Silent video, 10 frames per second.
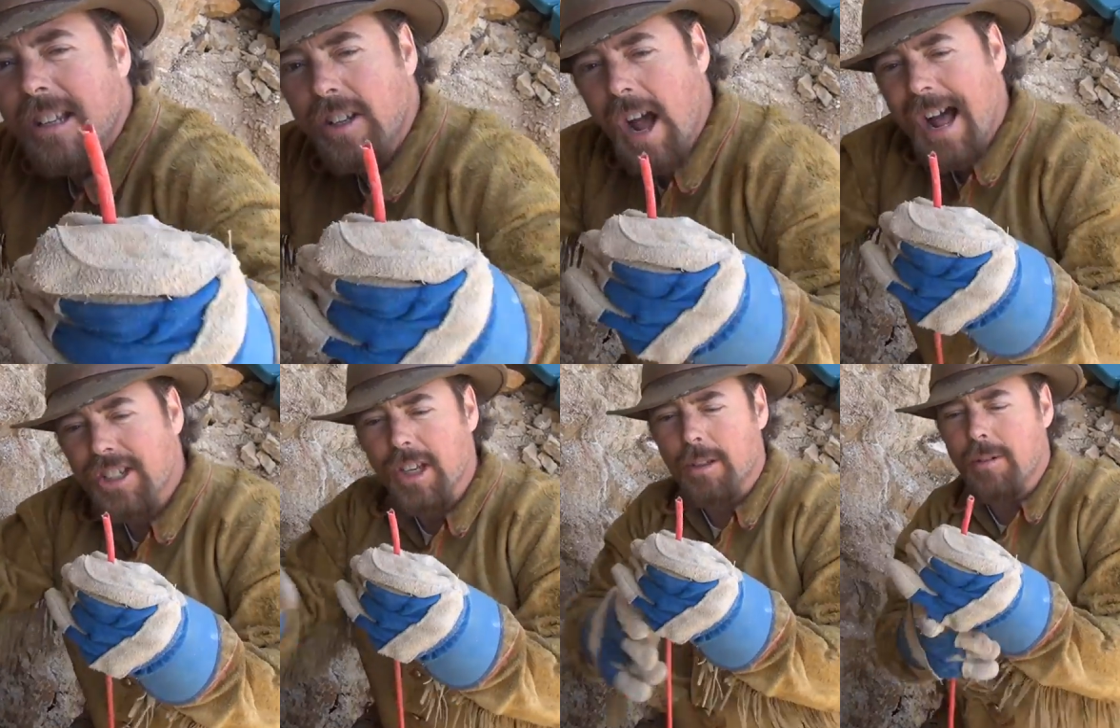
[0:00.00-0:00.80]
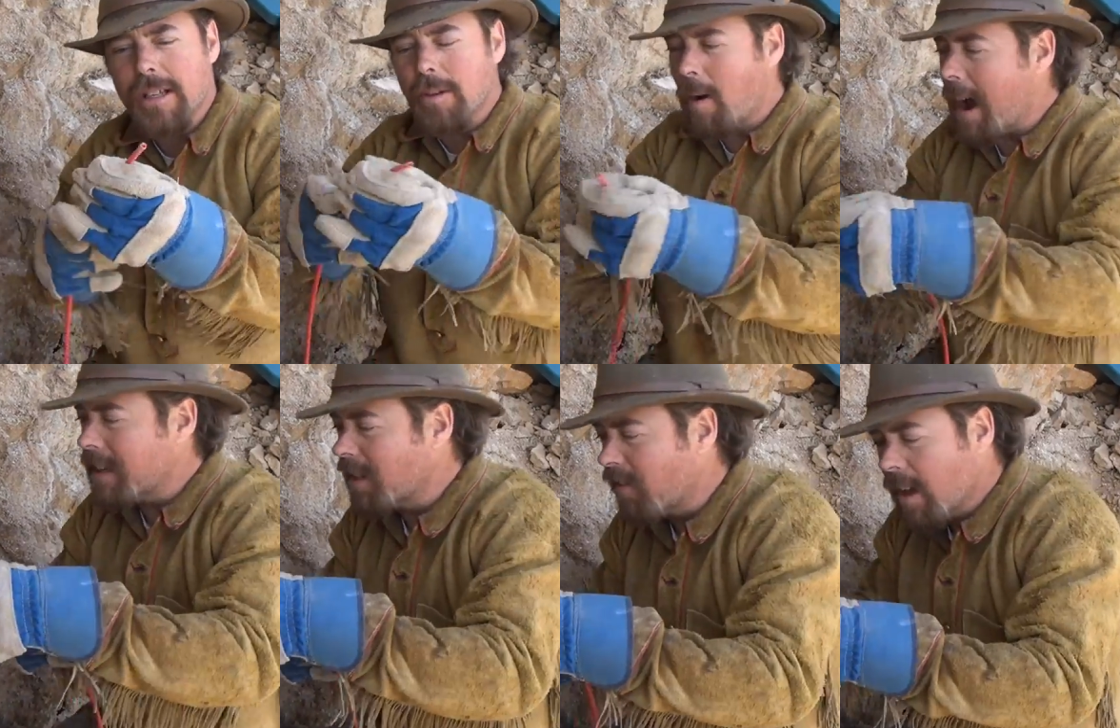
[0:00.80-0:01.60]
Notch it. The reason why
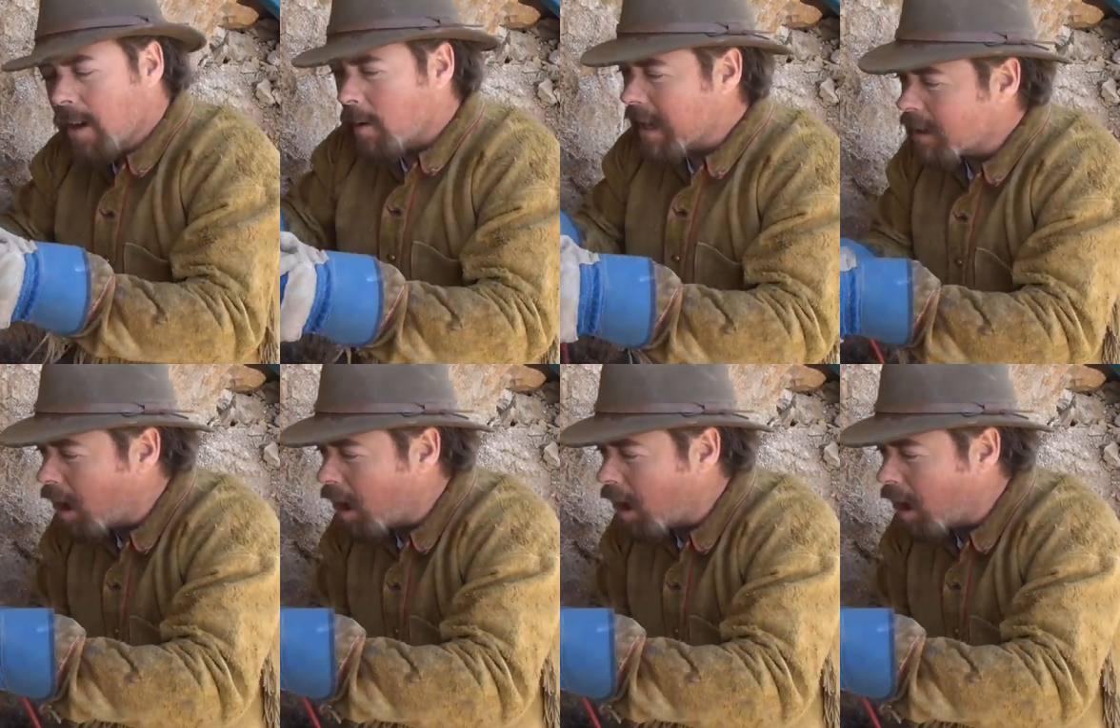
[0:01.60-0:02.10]
is if when it's